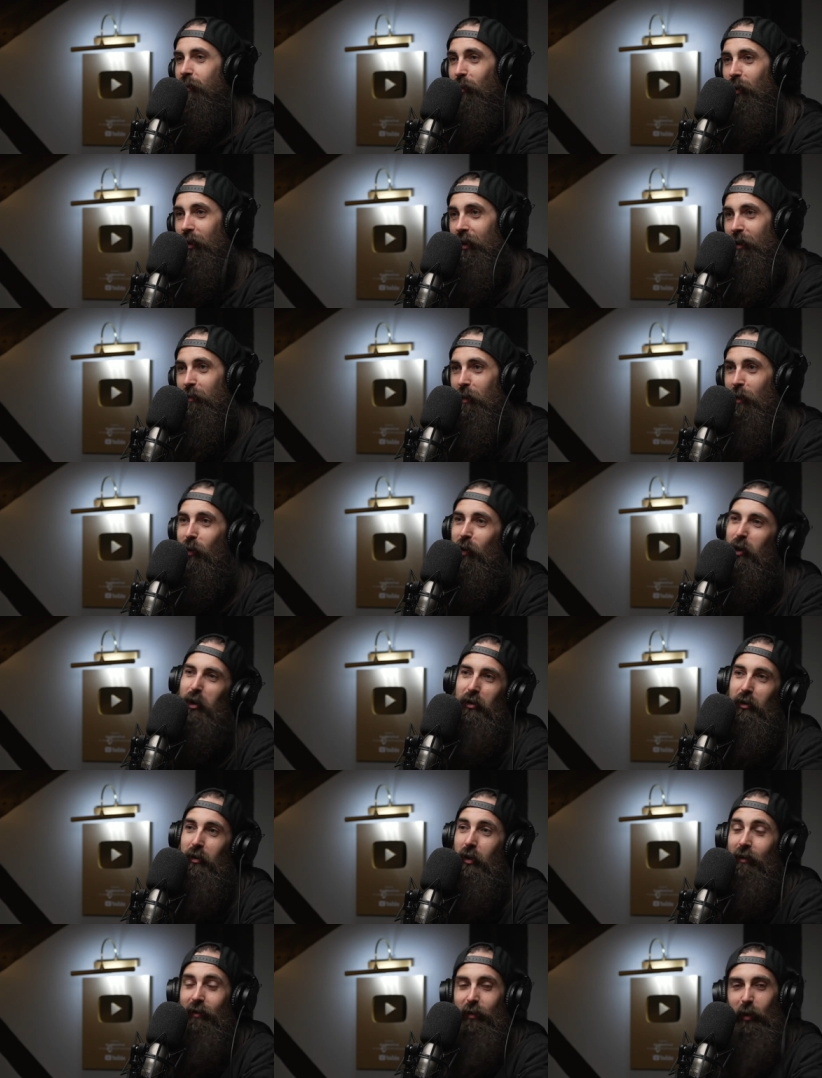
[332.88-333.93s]
work. Maybe we could
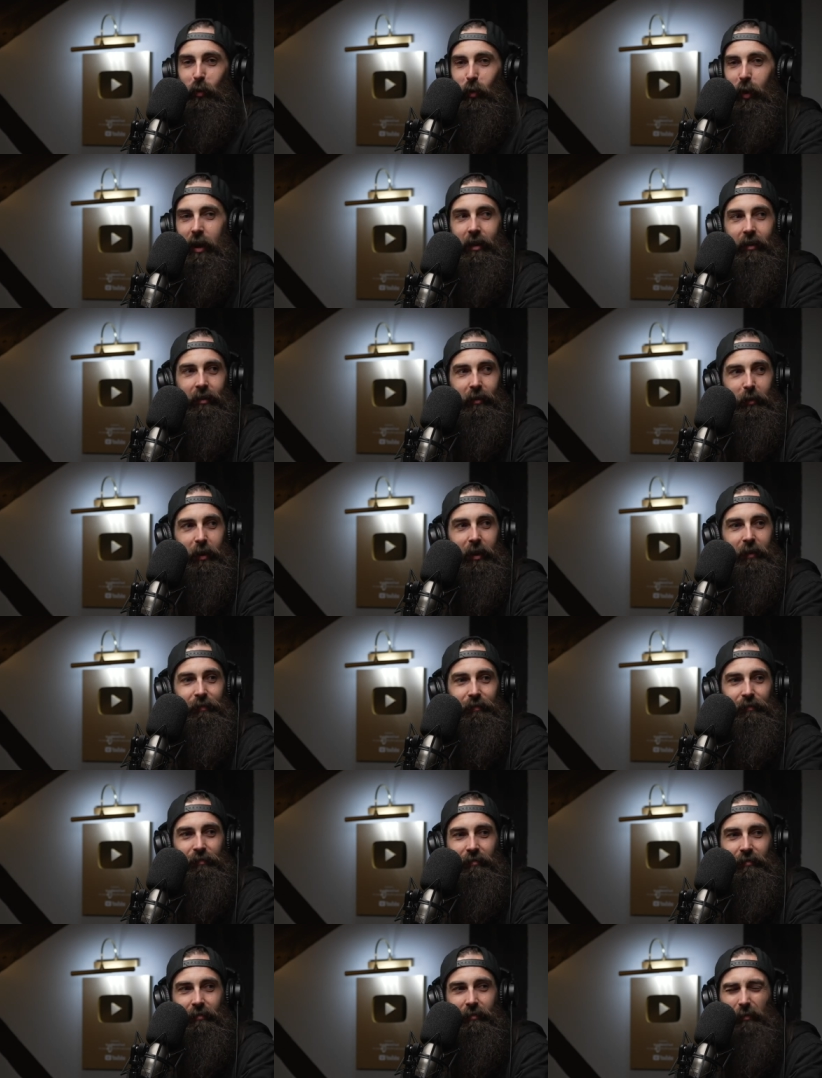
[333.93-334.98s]
just go for a week or something.
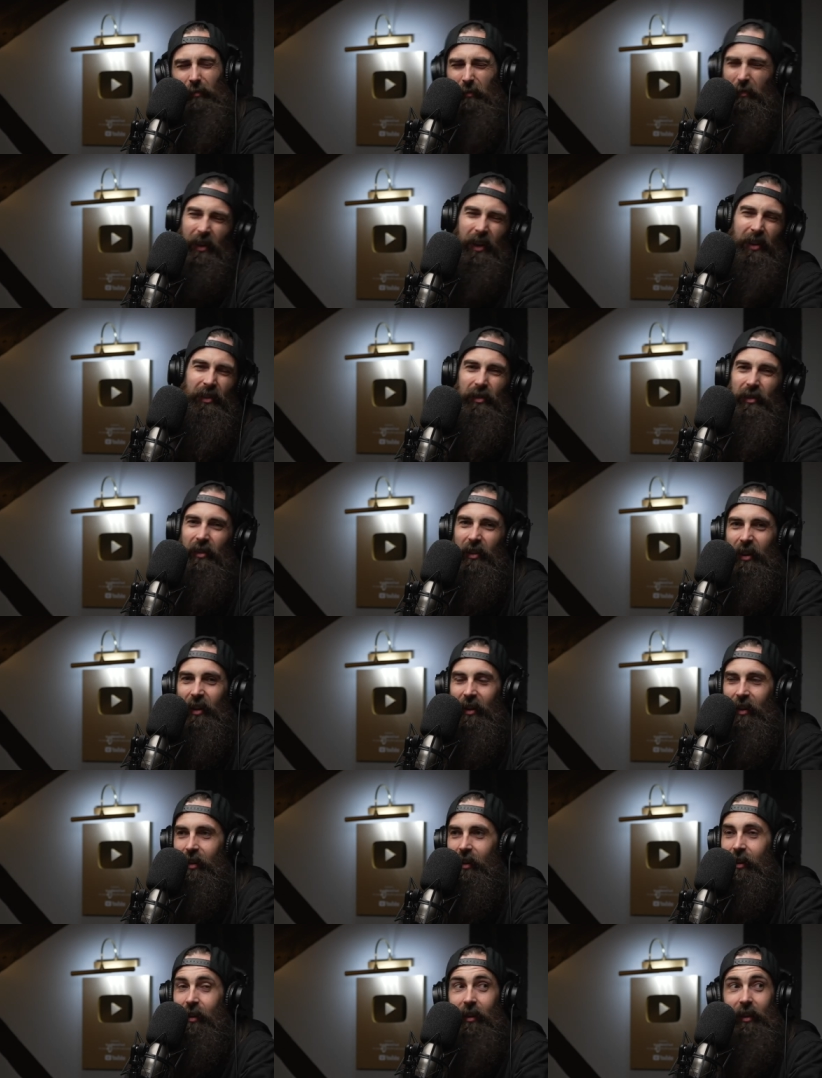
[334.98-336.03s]
Maybe we do one road
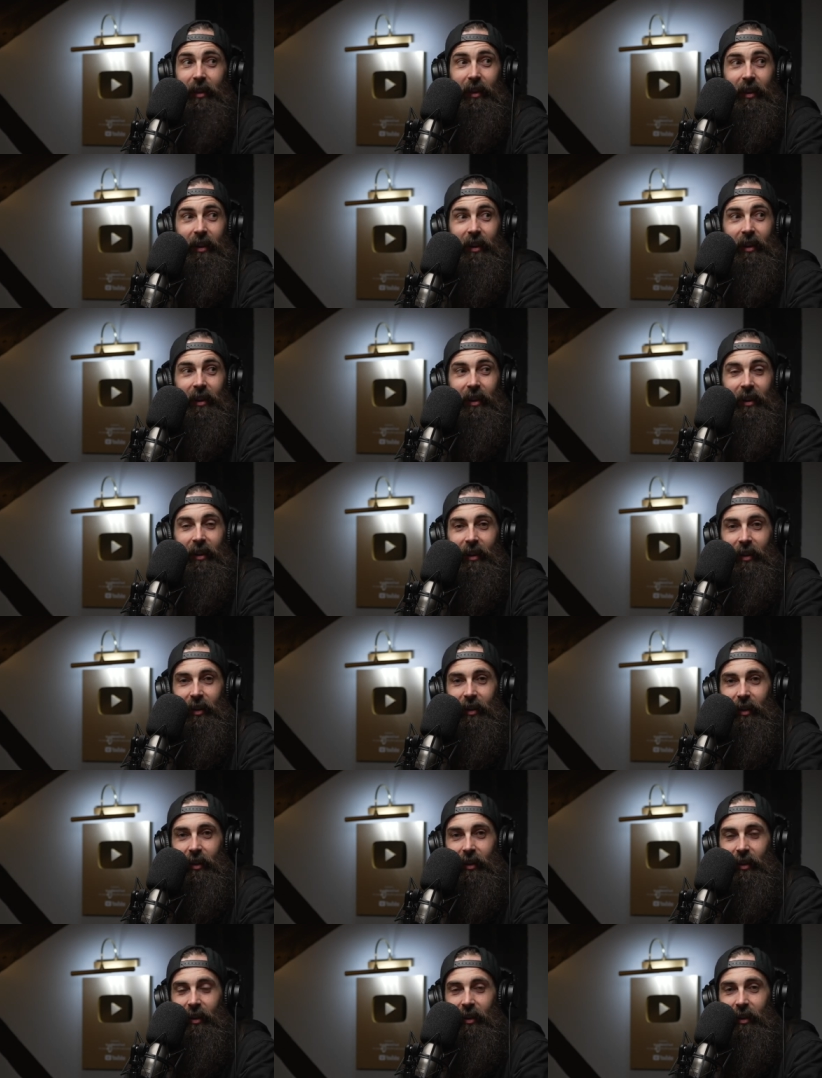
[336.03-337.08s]
trip, one video at the
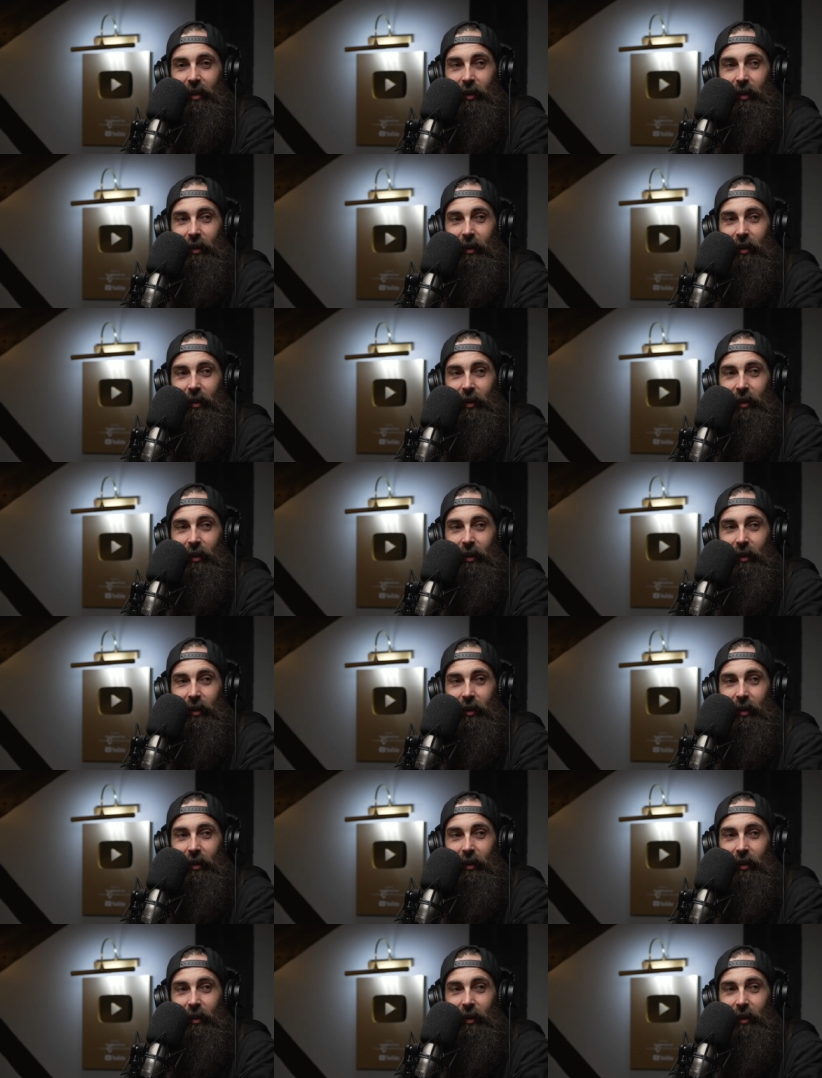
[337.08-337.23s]
end of the,